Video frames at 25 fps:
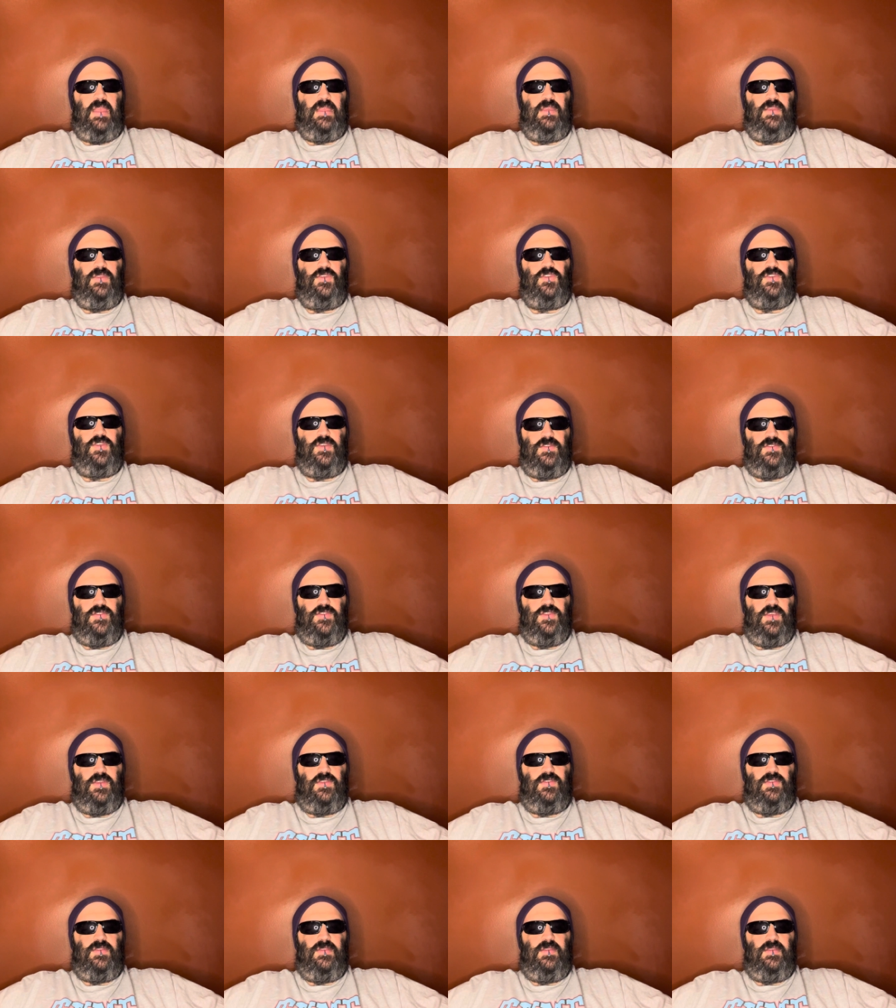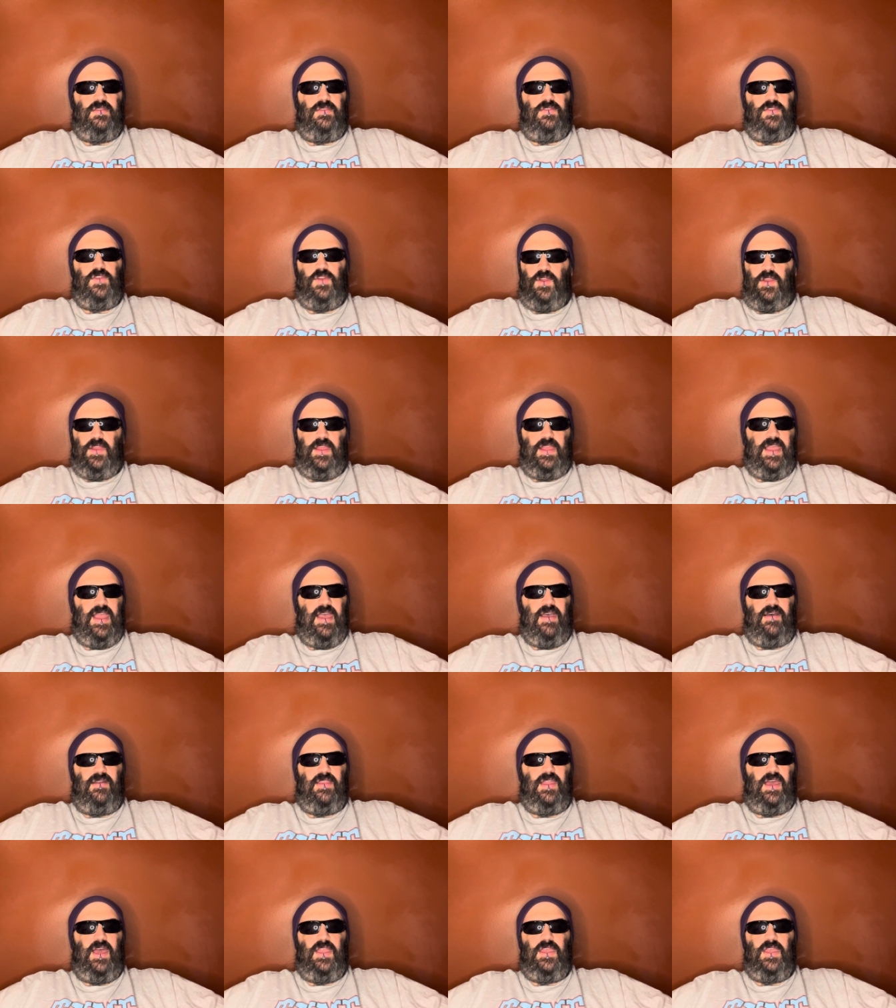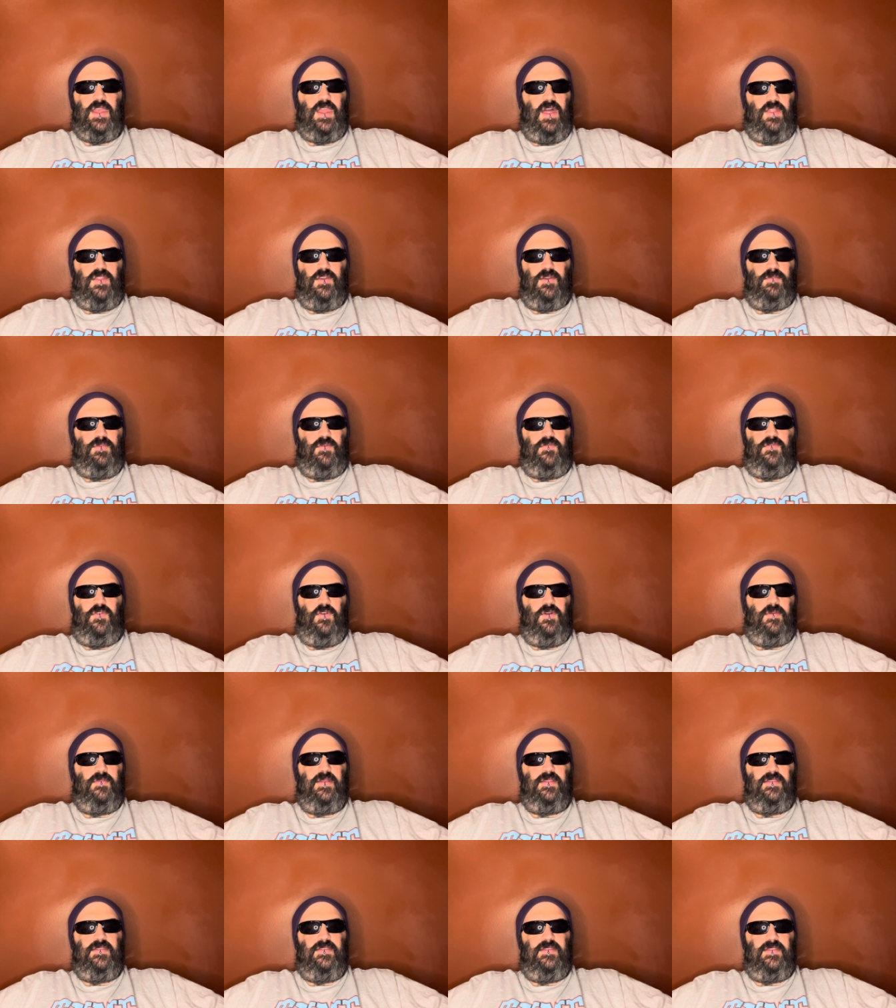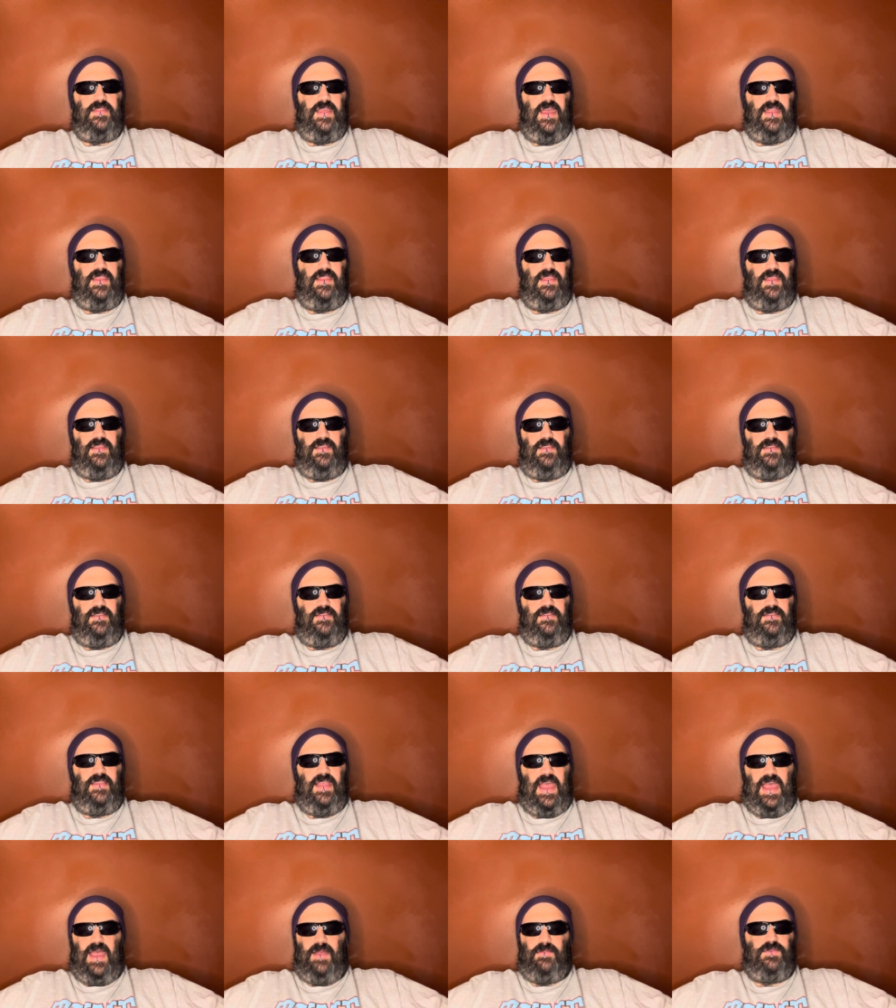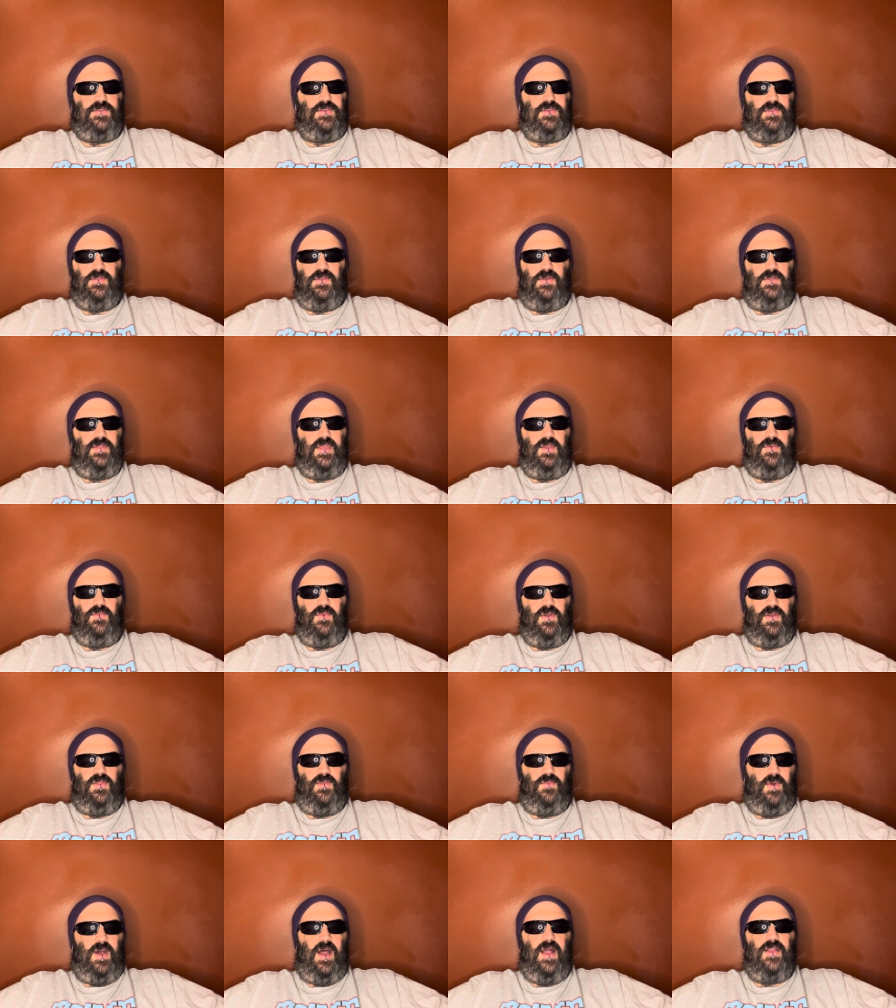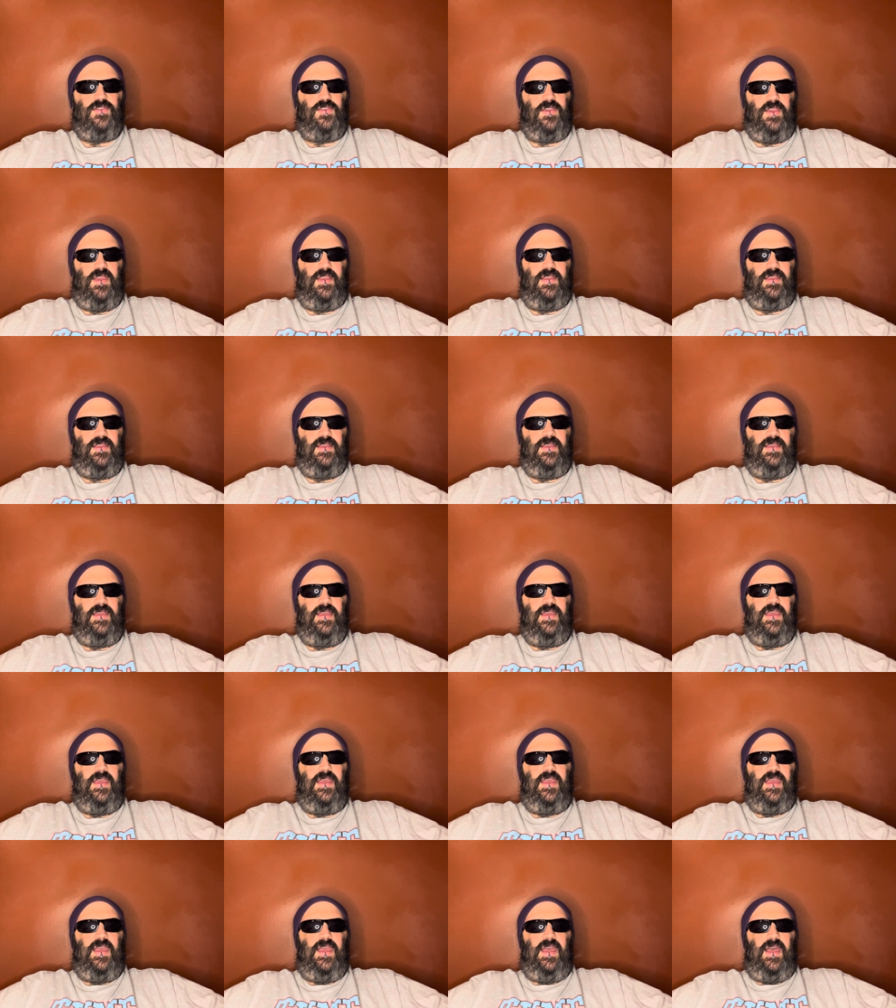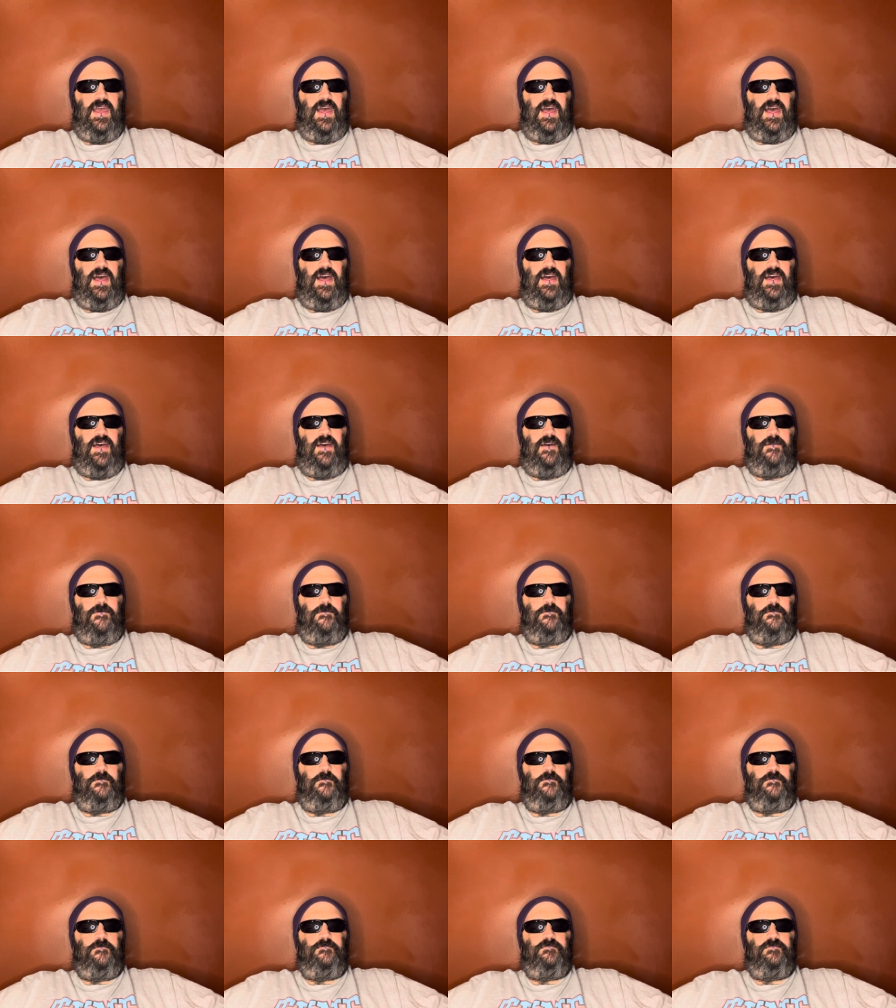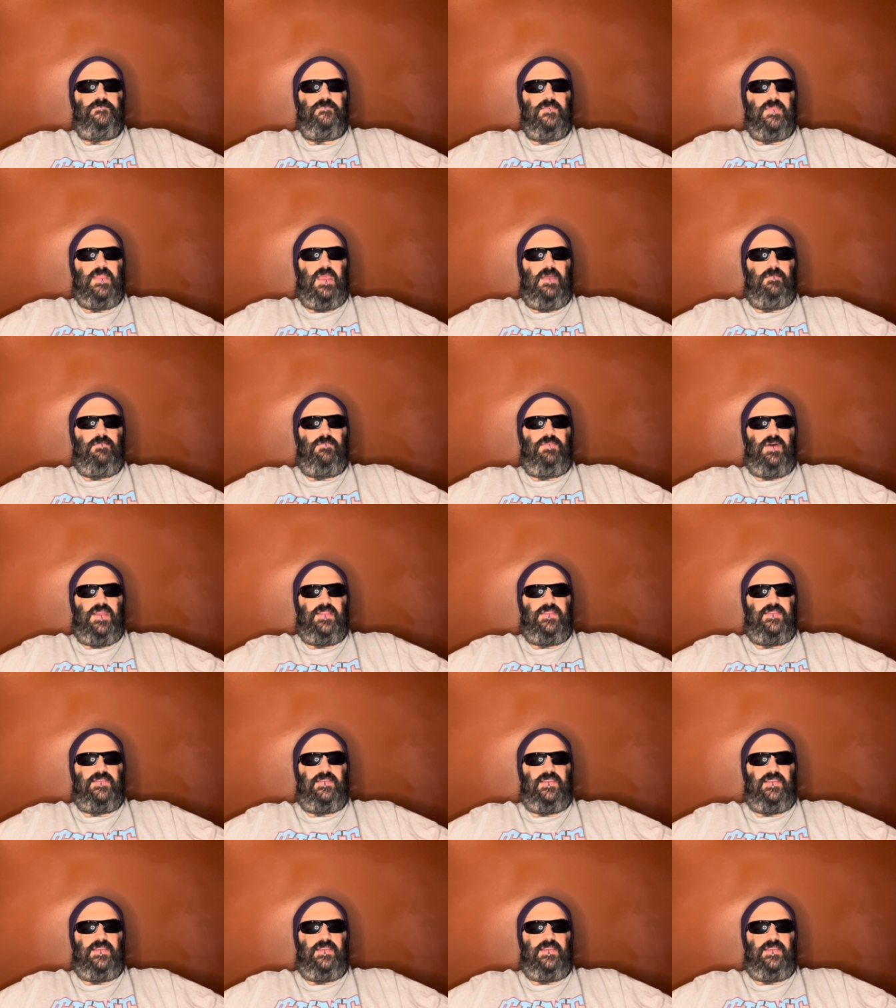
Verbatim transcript: she's just turning out another performance that is absolutely worth watching. Um, but